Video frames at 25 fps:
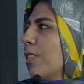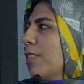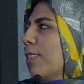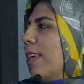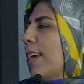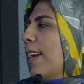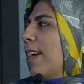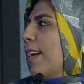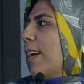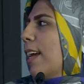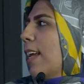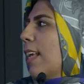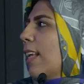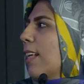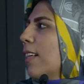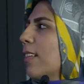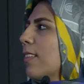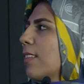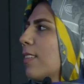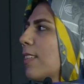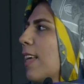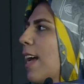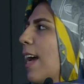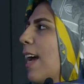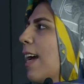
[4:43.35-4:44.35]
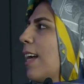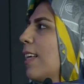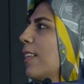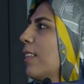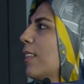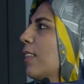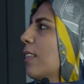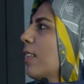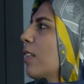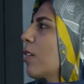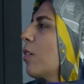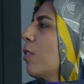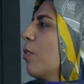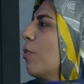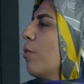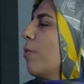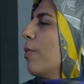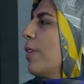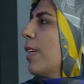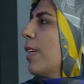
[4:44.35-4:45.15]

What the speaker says: their health, and we